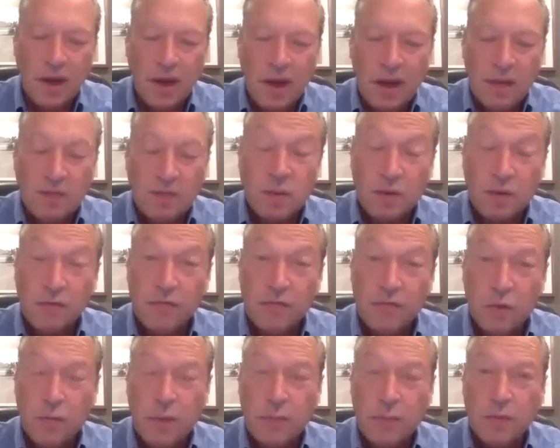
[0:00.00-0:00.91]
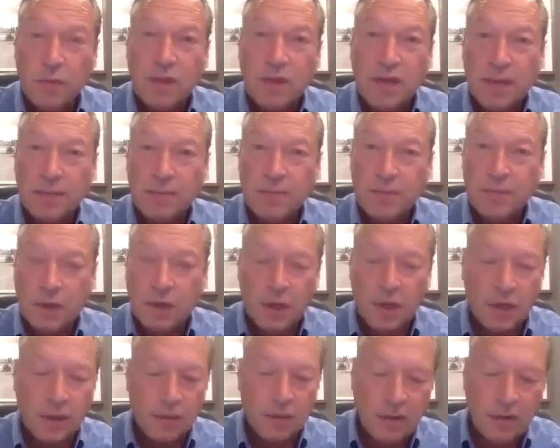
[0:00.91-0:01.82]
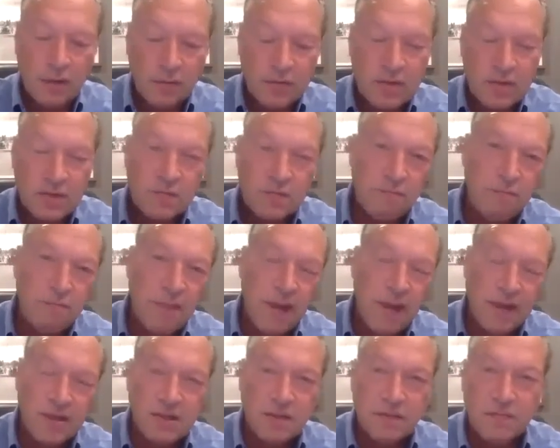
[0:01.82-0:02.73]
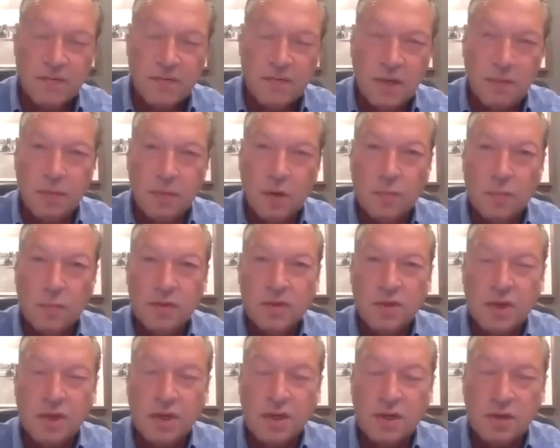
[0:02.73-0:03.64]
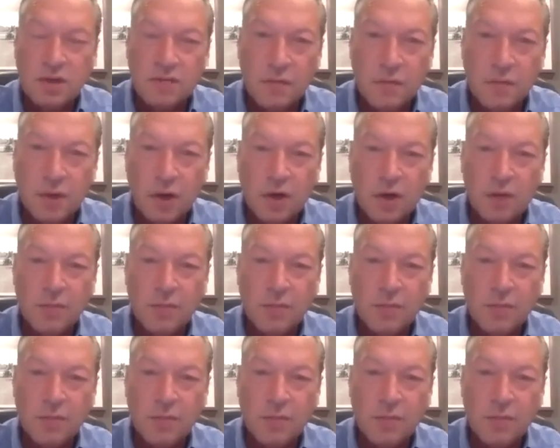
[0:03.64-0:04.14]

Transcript: because one of the few people kept on. There was this massive demobilization of the American